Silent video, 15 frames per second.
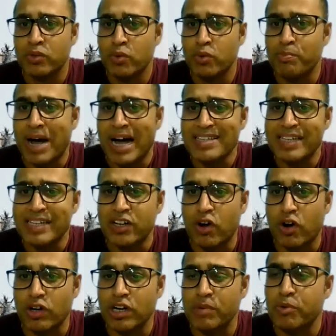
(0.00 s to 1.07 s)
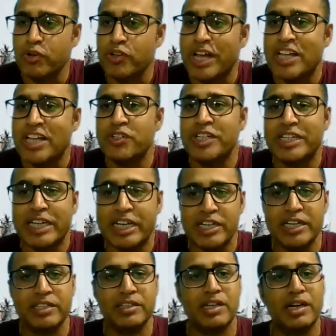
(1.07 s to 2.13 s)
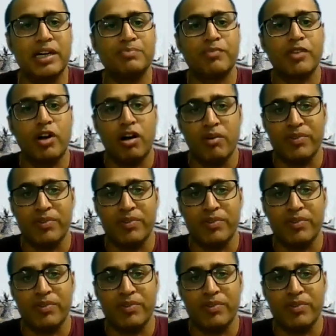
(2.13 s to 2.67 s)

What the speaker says: to pass an order for the adjudicating the